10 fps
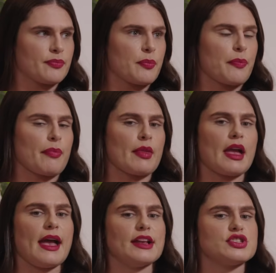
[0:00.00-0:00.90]

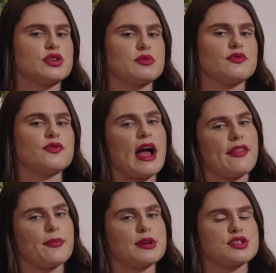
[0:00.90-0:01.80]
And she was
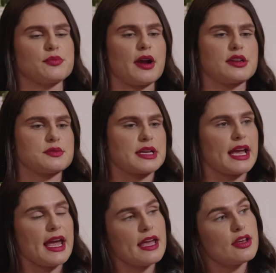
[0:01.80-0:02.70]
at the Bristol Bears and was like,
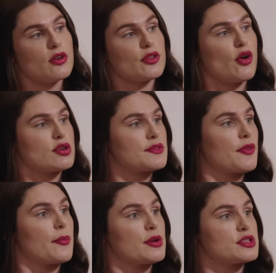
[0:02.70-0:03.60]
hey, you know, the coaches
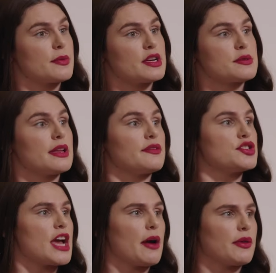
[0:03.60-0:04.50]
from the Bristol Bears would love to
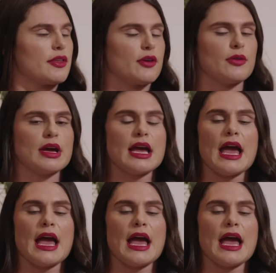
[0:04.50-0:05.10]
chat with you.